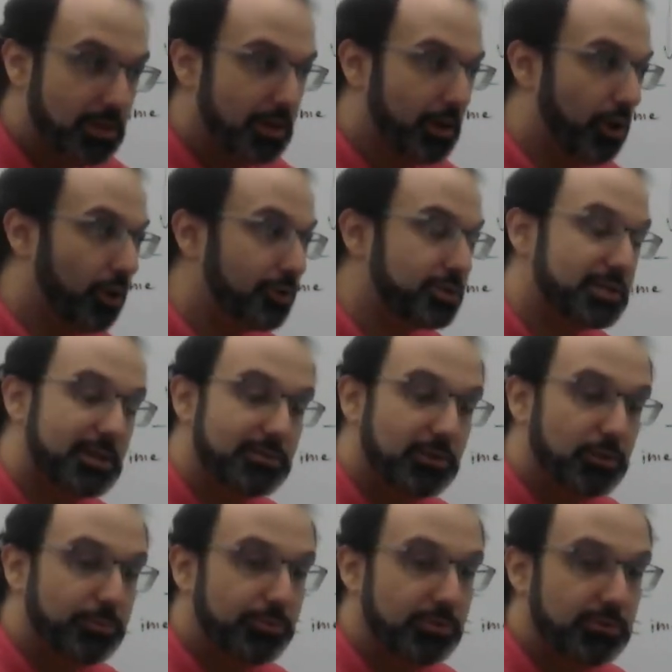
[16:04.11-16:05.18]
All those times you have
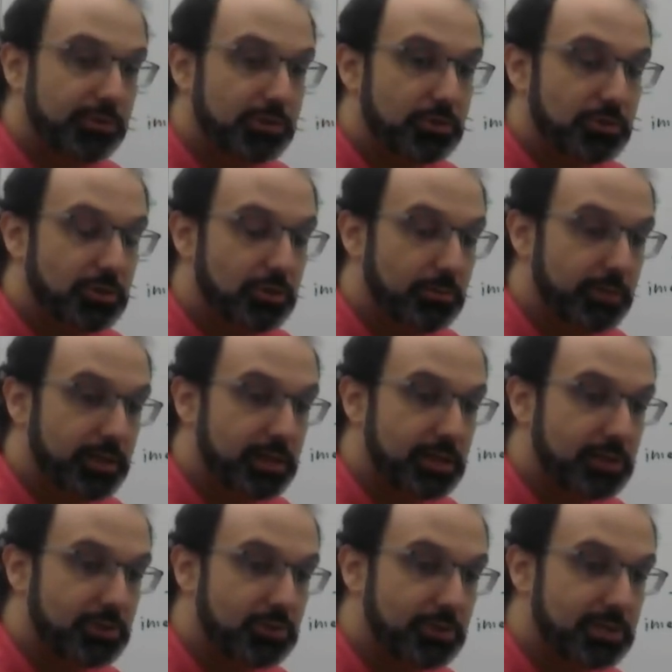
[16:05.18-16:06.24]
to prove that you're human, and
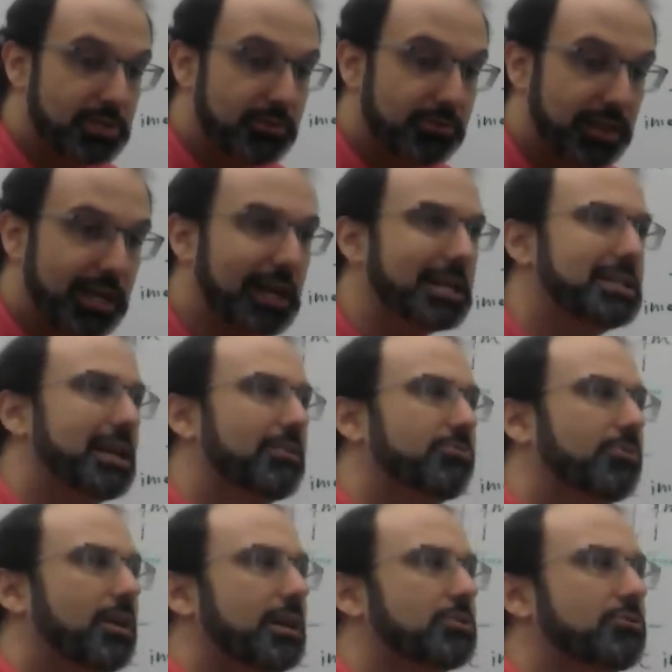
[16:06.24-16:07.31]
they're doing stuff like
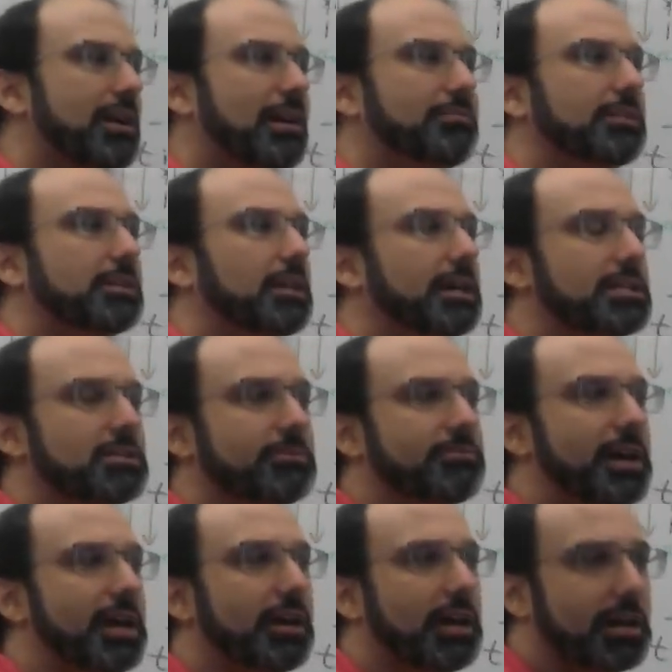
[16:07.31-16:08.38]
identify traffic lights and
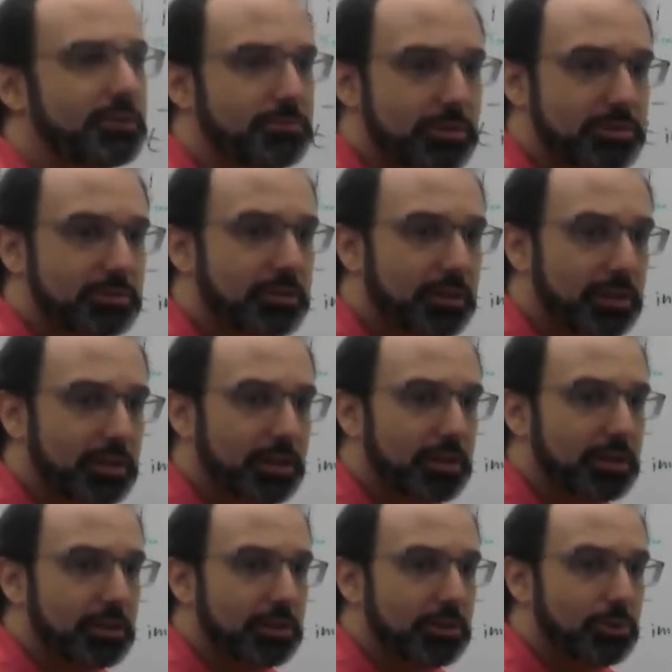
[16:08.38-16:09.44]
fire hydrants.
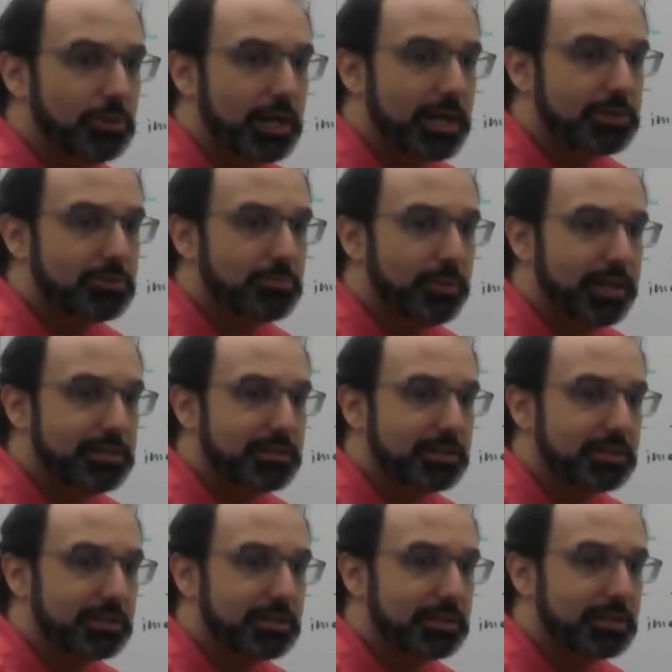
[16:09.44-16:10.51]
You guys are
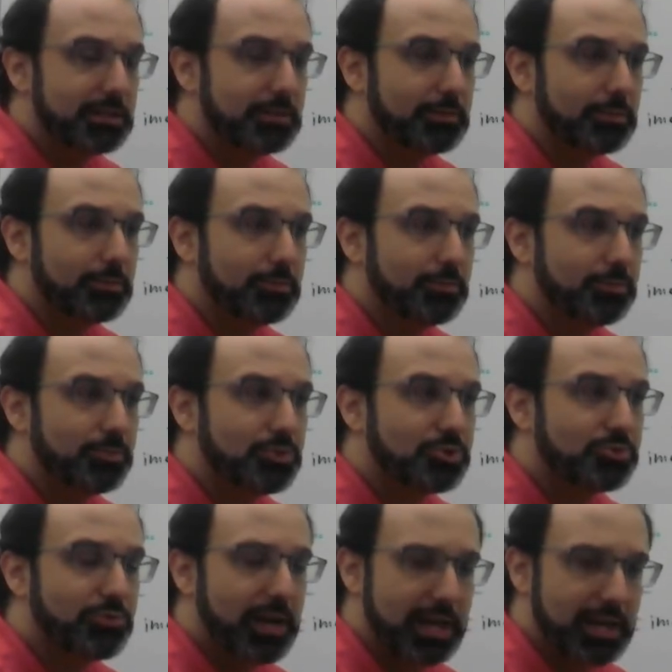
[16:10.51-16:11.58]
basically
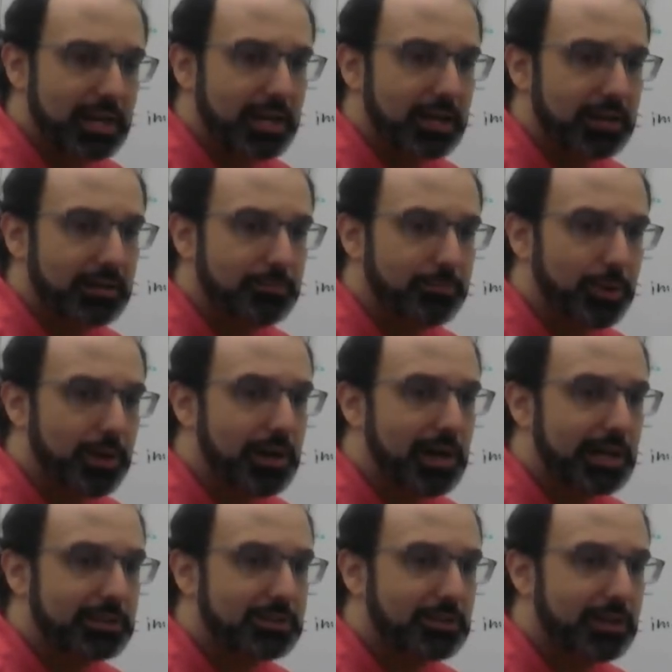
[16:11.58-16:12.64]
training
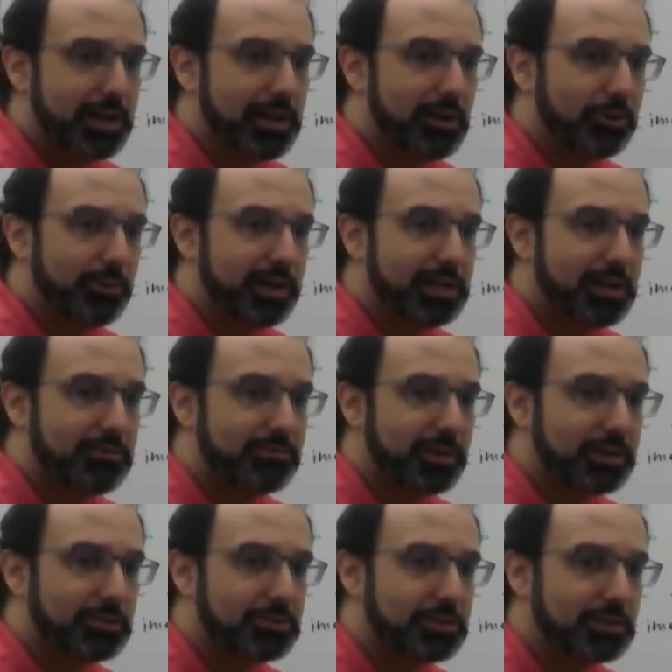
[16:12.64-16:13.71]
bots on how to identify
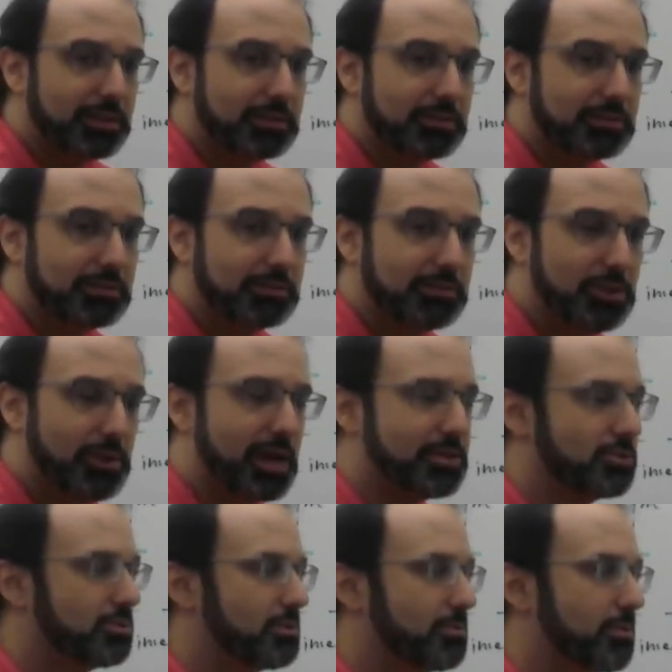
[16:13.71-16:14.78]
those things. You guys are
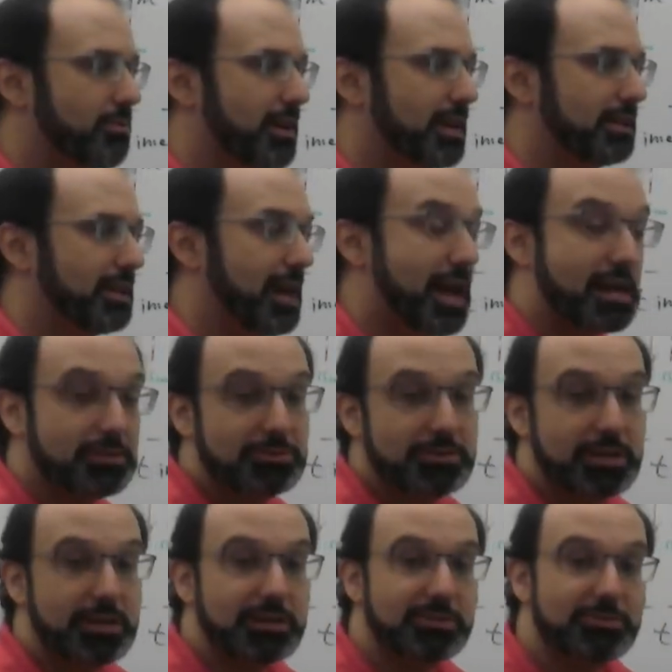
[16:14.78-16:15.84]
sort of providing the answer
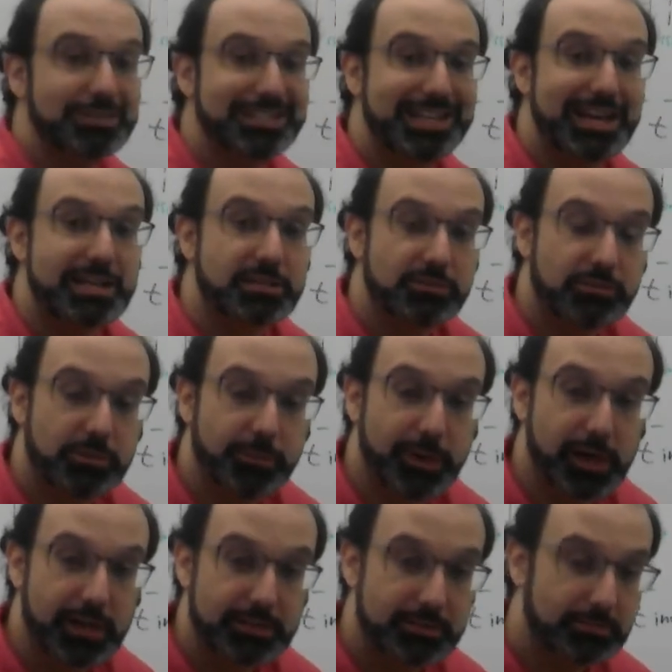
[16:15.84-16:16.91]
key to a test for the
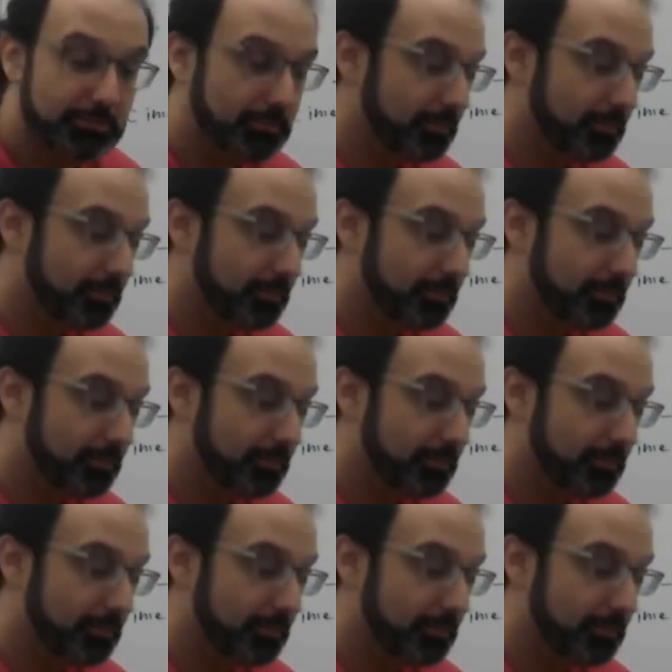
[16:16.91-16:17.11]
bots.